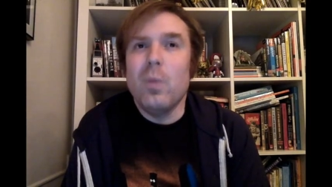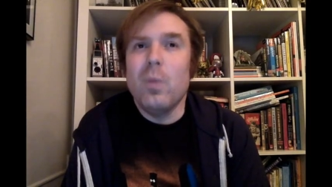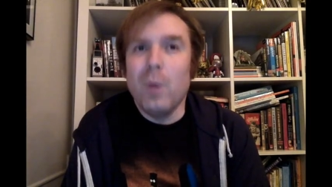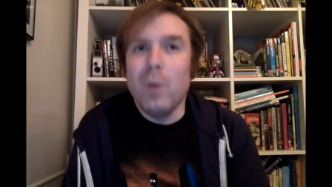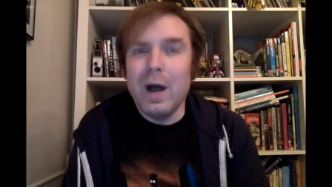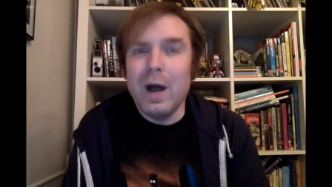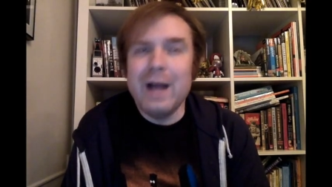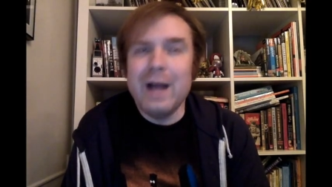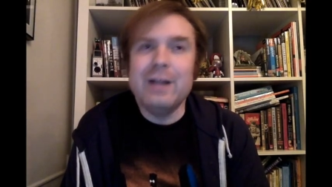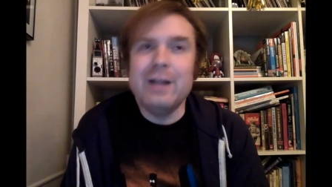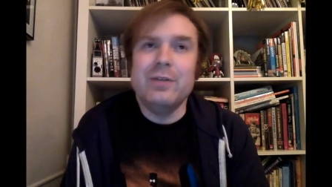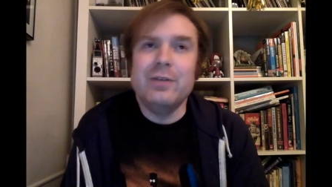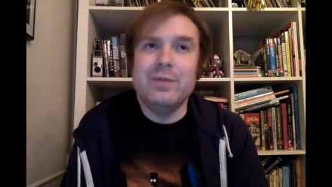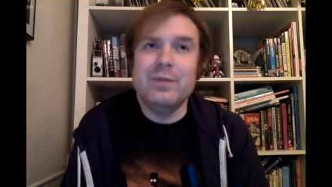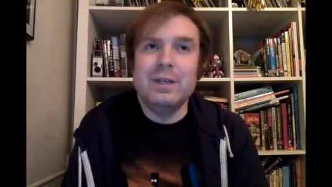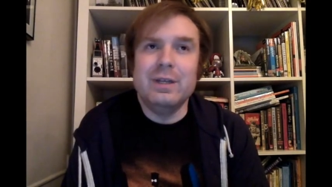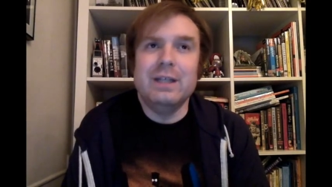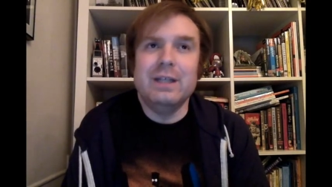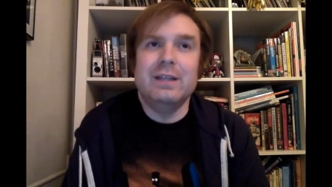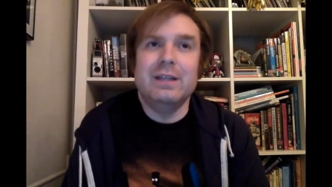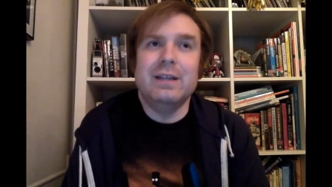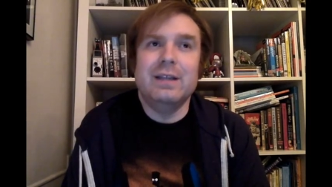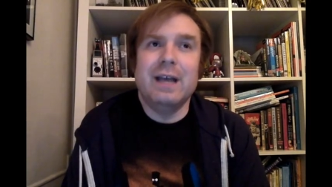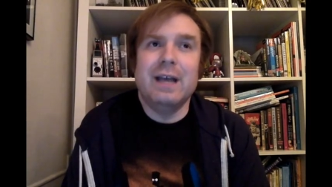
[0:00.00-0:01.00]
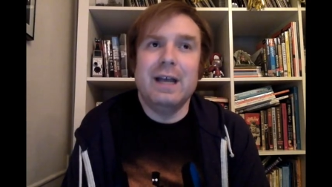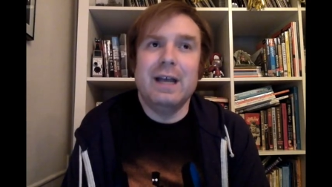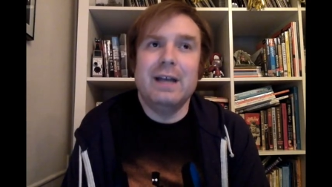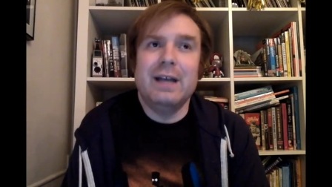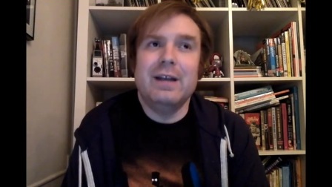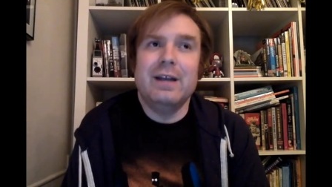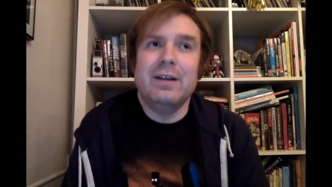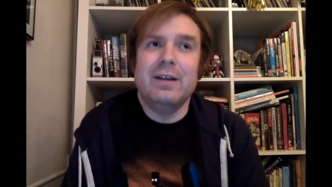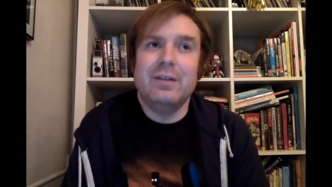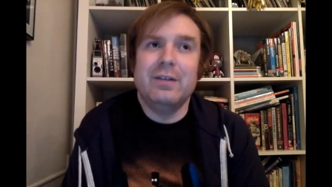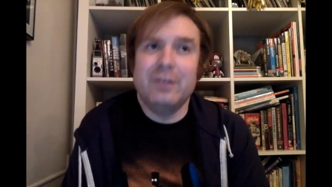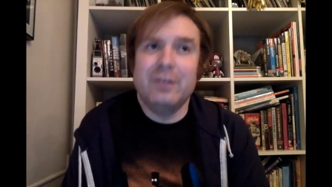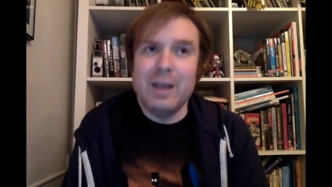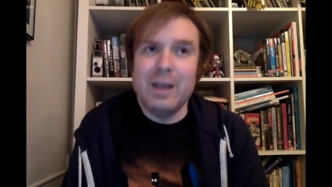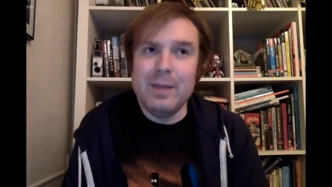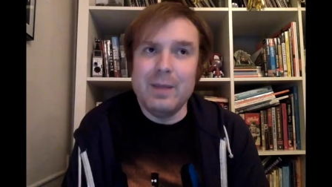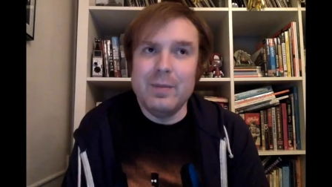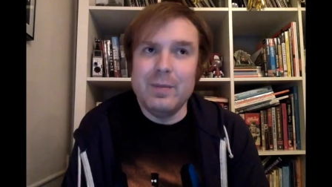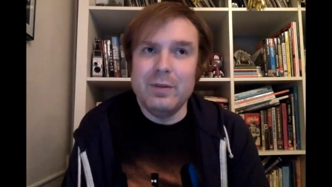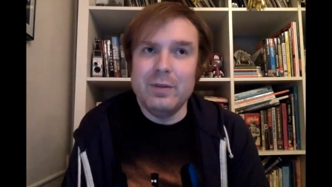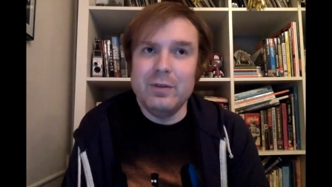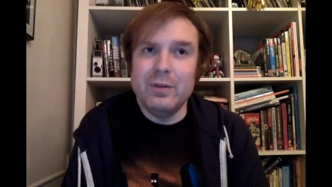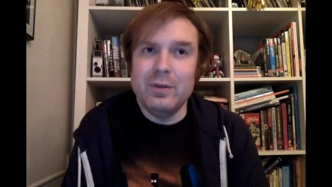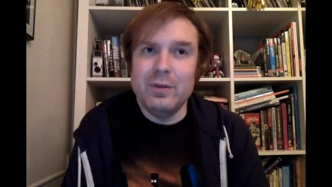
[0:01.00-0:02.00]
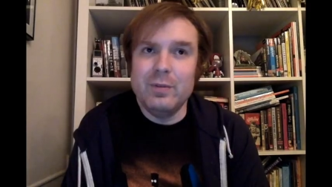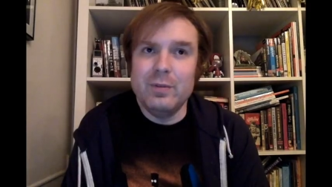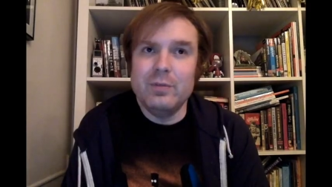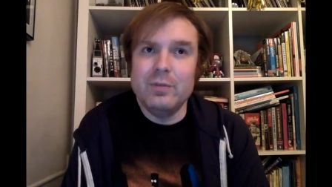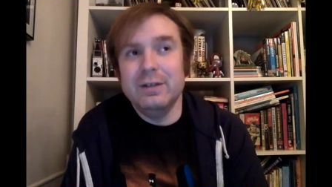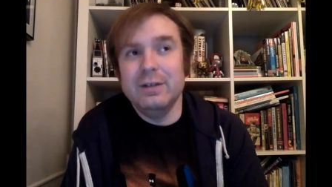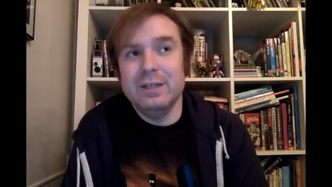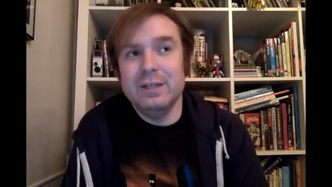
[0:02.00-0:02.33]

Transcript: why you need that escapism,